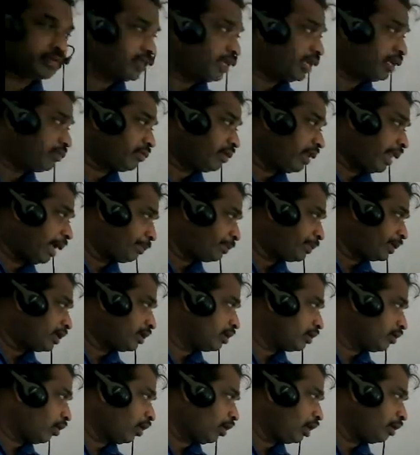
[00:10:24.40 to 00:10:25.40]
It will
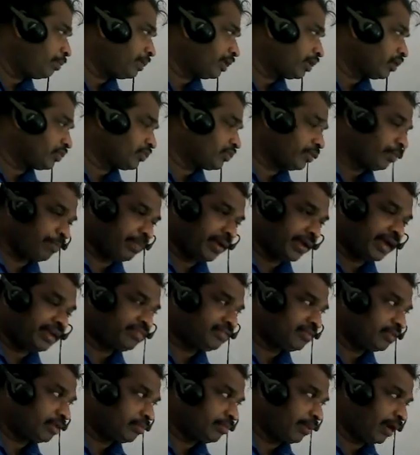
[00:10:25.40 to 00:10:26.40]
happen only because of
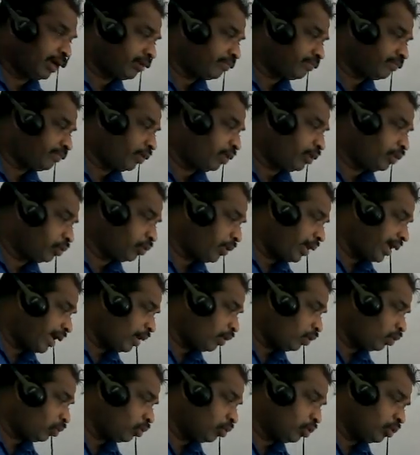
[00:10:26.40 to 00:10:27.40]
price, but for you to
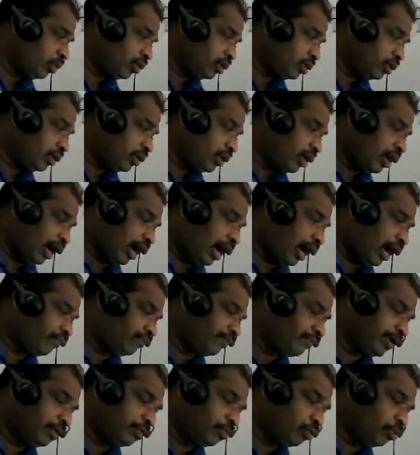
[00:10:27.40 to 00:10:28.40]
have
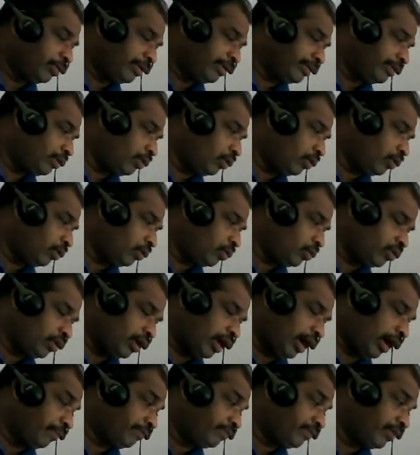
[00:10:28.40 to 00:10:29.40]
upward movement or
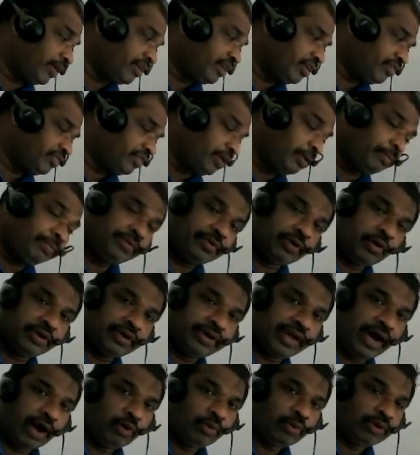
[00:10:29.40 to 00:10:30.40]
upward shift
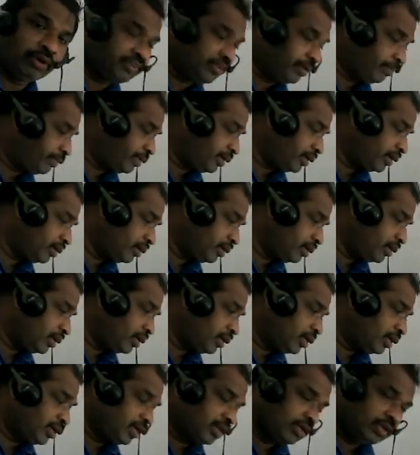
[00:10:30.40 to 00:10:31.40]
or downward shift,
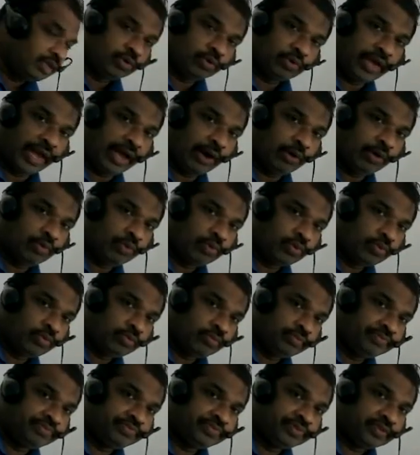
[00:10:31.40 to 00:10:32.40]
you have
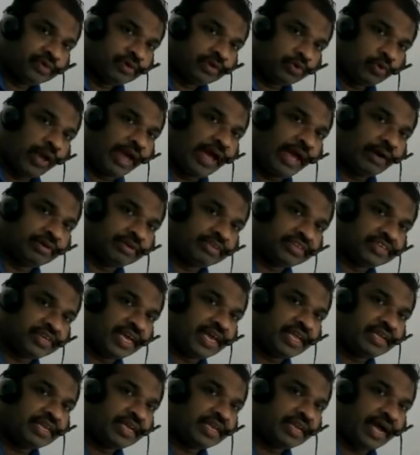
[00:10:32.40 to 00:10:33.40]
to have a
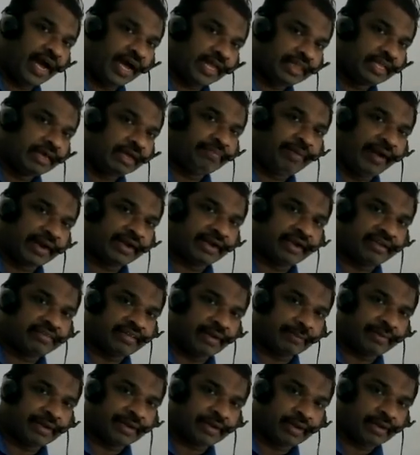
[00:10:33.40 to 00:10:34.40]
change in other factors
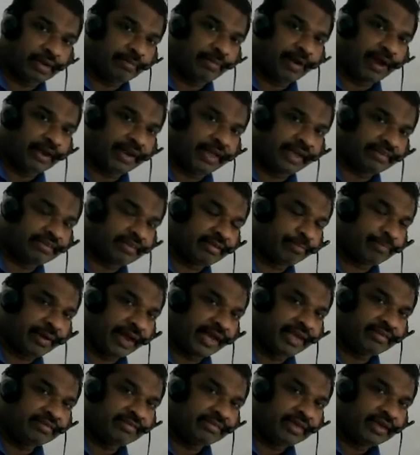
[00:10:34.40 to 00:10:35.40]
affecting demand except
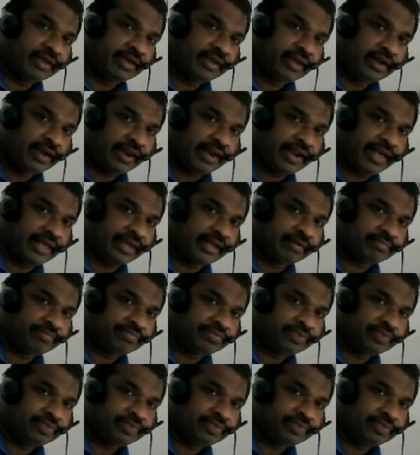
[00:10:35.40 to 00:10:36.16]
price, like